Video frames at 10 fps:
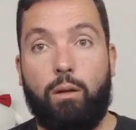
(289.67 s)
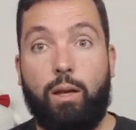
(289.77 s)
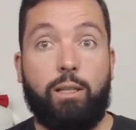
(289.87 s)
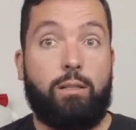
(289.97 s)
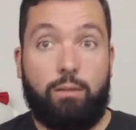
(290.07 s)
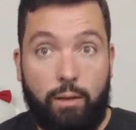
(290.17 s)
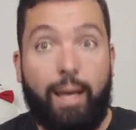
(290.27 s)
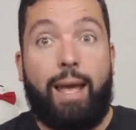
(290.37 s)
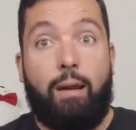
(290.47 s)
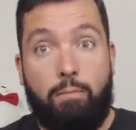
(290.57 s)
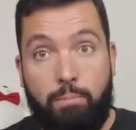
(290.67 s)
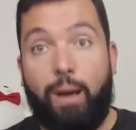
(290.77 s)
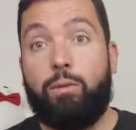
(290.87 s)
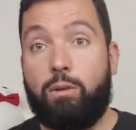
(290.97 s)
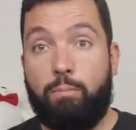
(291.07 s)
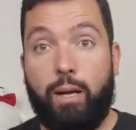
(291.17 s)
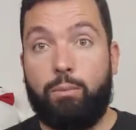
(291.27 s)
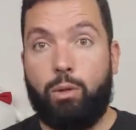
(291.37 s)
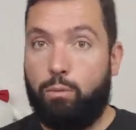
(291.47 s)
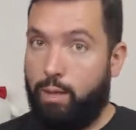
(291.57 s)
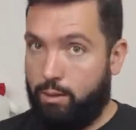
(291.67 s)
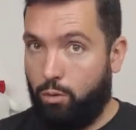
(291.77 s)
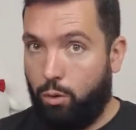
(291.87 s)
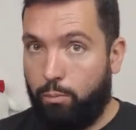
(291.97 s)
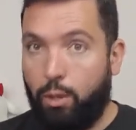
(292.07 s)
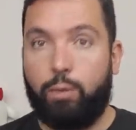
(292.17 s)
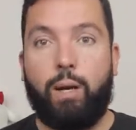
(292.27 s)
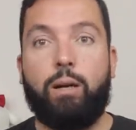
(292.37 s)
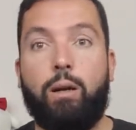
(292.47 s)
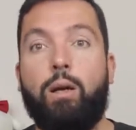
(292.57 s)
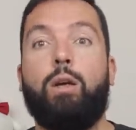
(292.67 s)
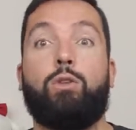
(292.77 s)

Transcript: That it's, again, backwards compatible. That's the whole point, right?